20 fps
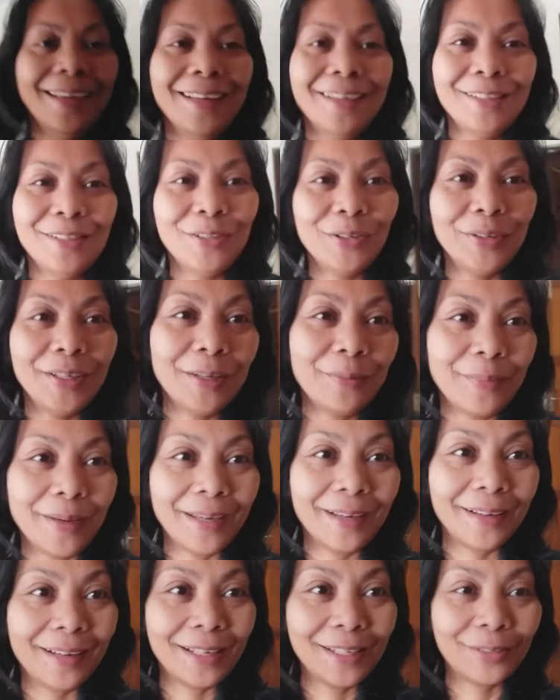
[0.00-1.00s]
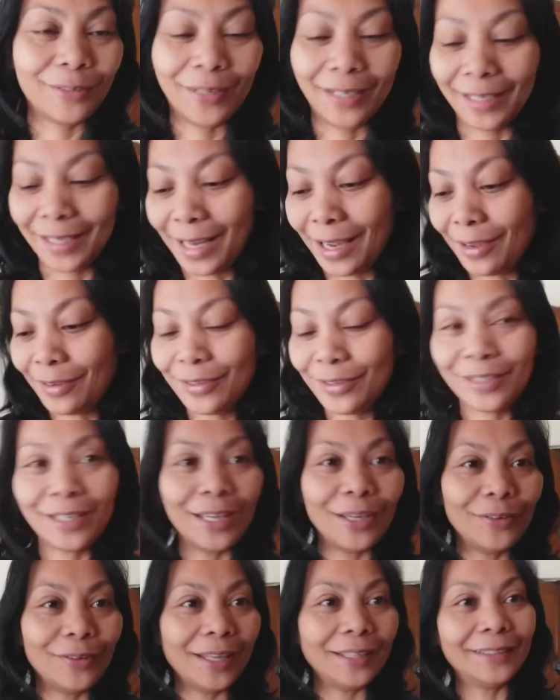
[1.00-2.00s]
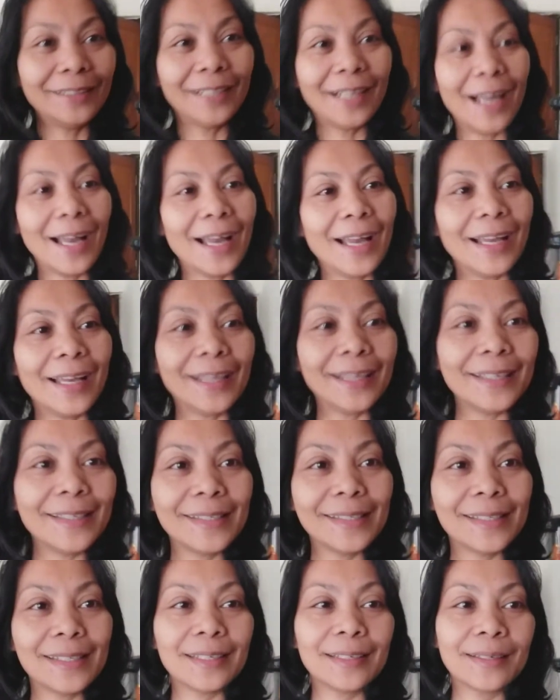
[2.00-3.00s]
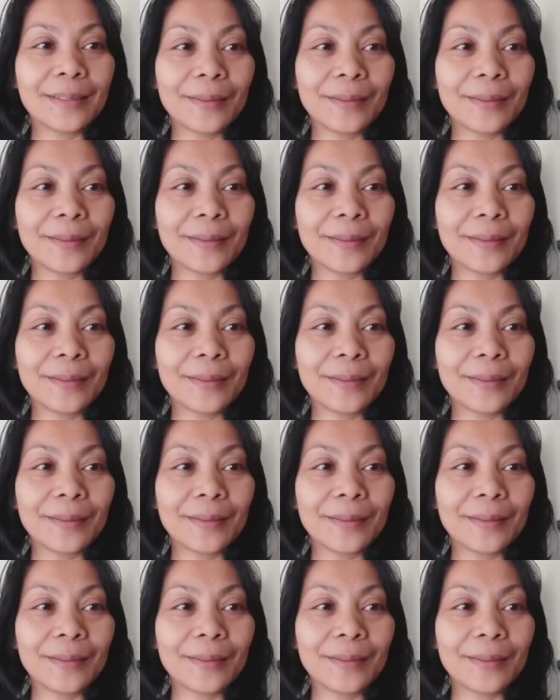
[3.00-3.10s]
joining my class right now. See you later, guys.